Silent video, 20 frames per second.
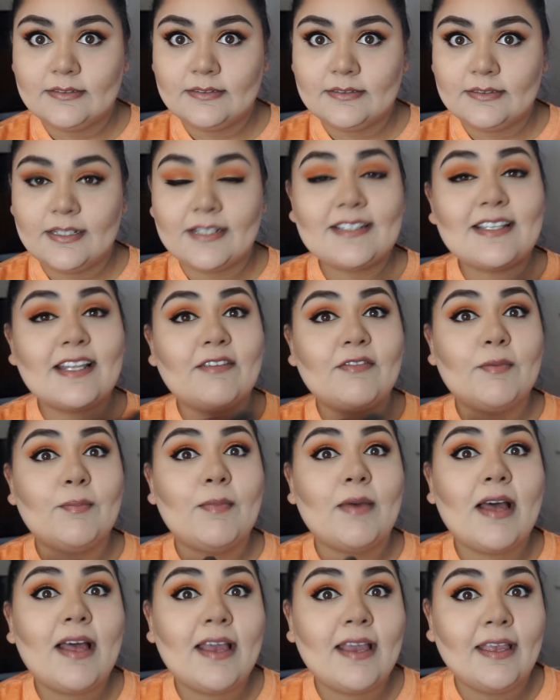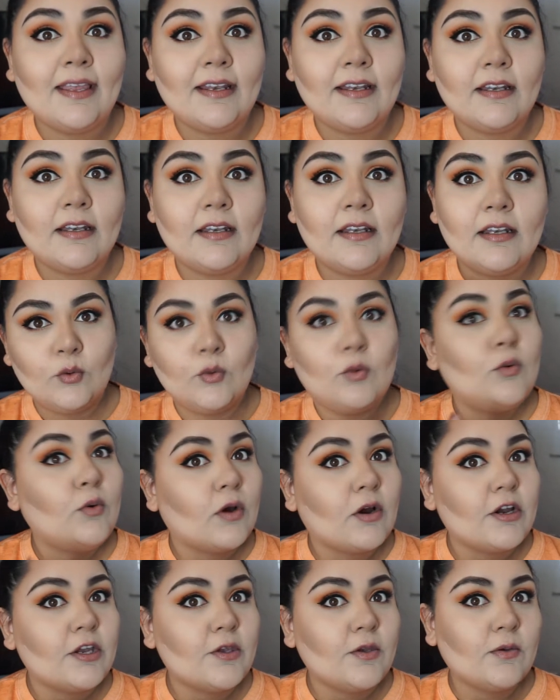that's not even mine. Who
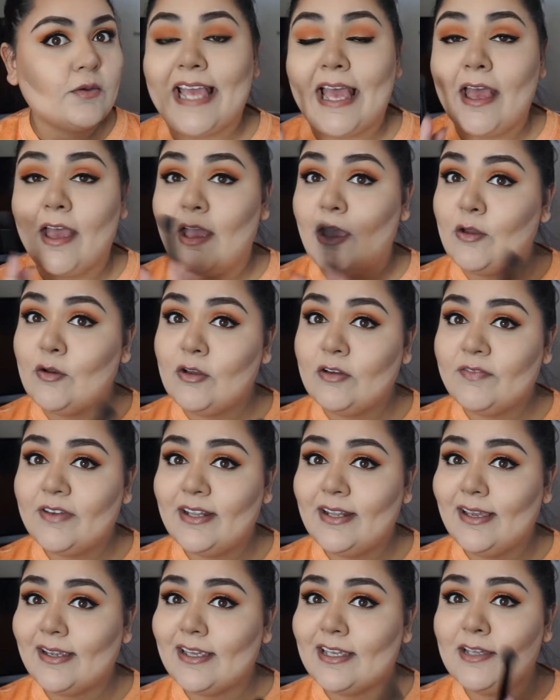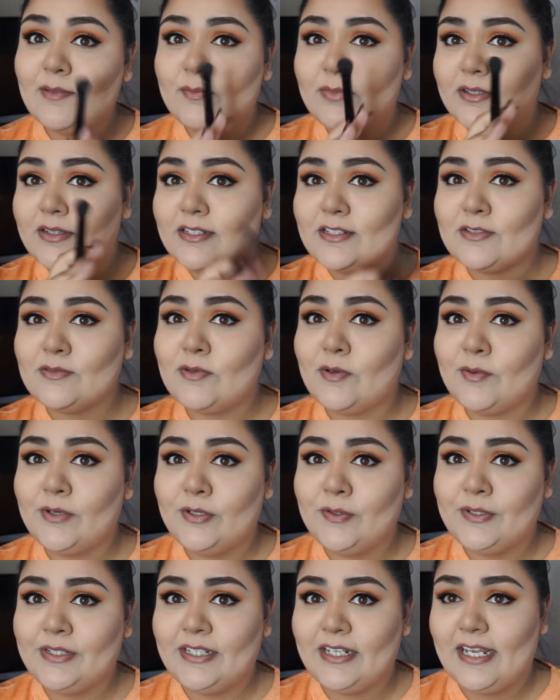are you? I don't know if I like it, but this is what we're
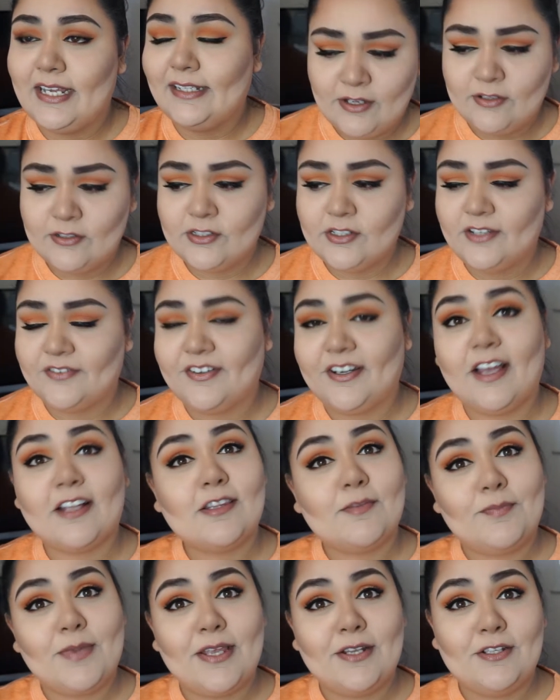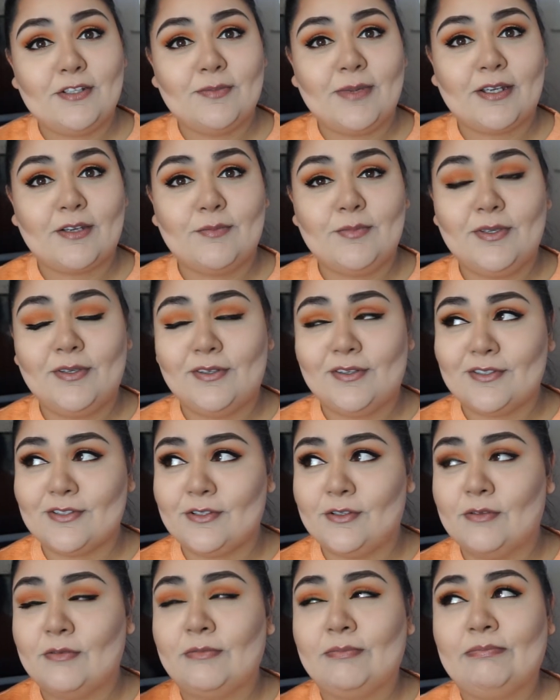doing today. Also, I forgot the pen to my computer, so